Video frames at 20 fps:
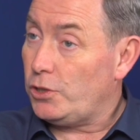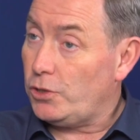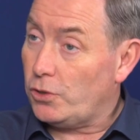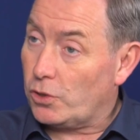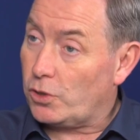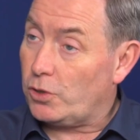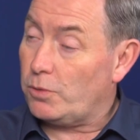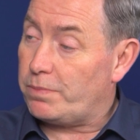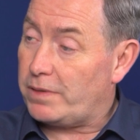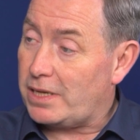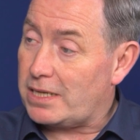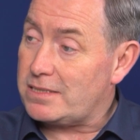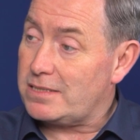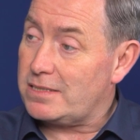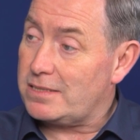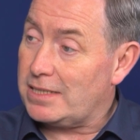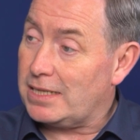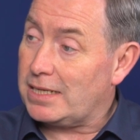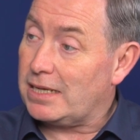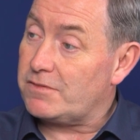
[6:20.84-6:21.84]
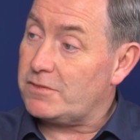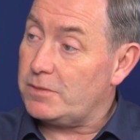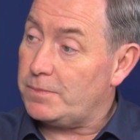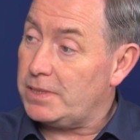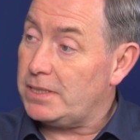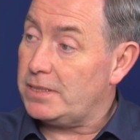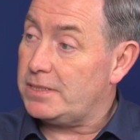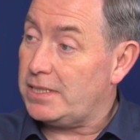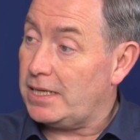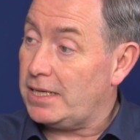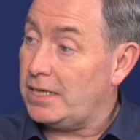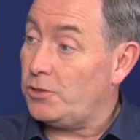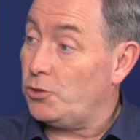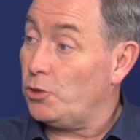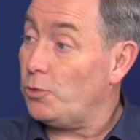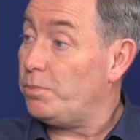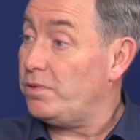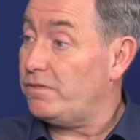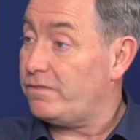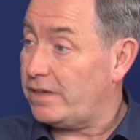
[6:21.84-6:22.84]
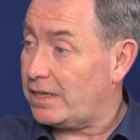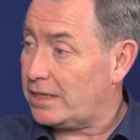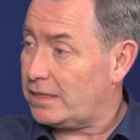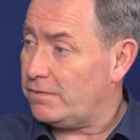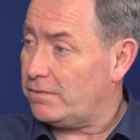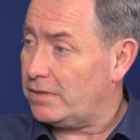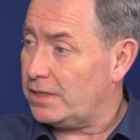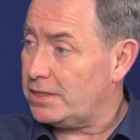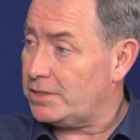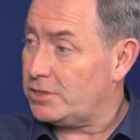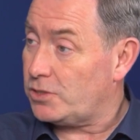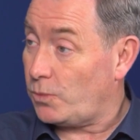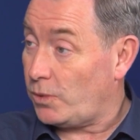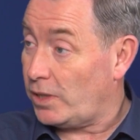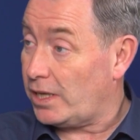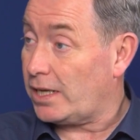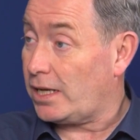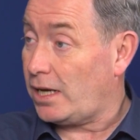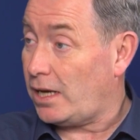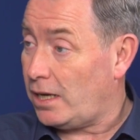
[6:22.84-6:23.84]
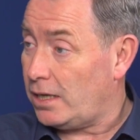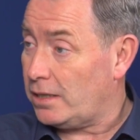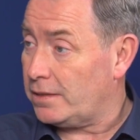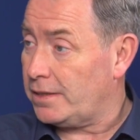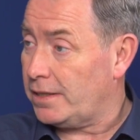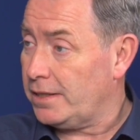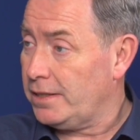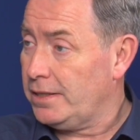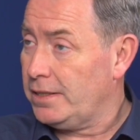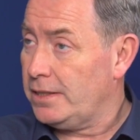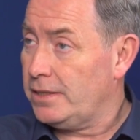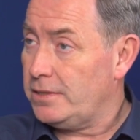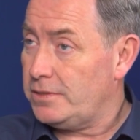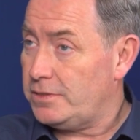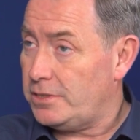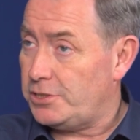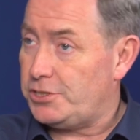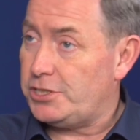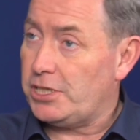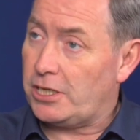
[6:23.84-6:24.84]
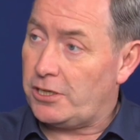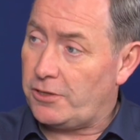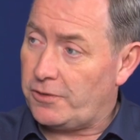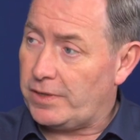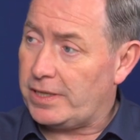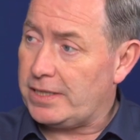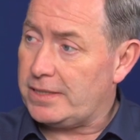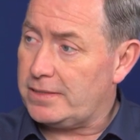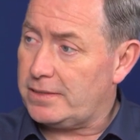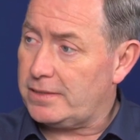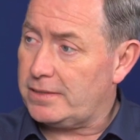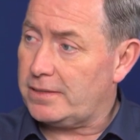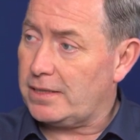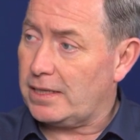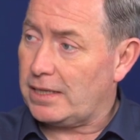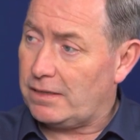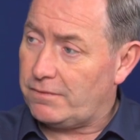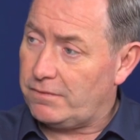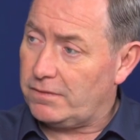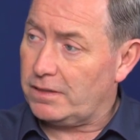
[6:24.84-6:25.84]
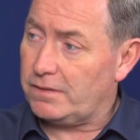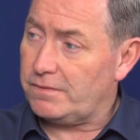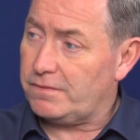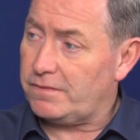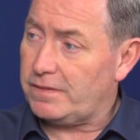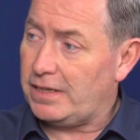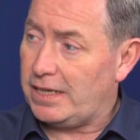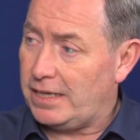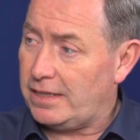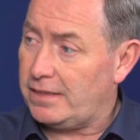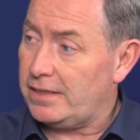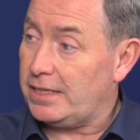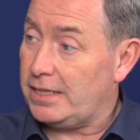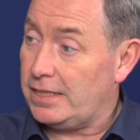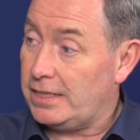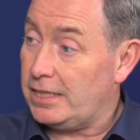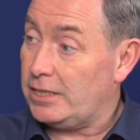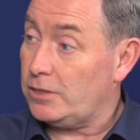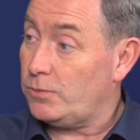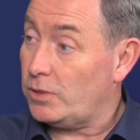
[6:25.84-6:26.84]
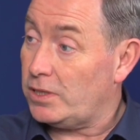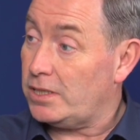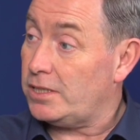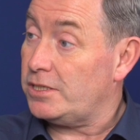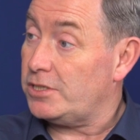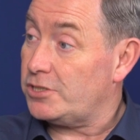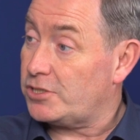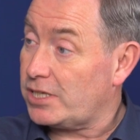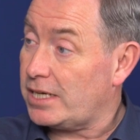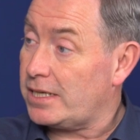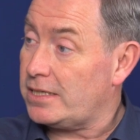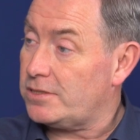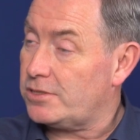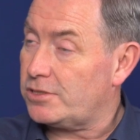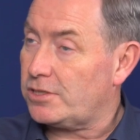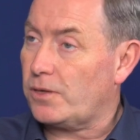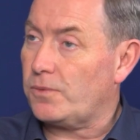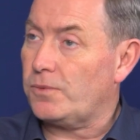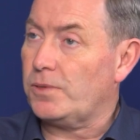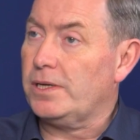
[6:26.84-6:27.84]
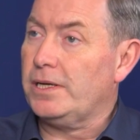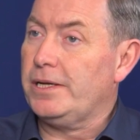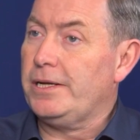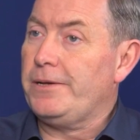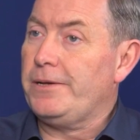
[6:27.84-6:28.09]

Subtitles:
your compressors then have to be turned up effectively to work harder to generate the level of air that you need within your site. So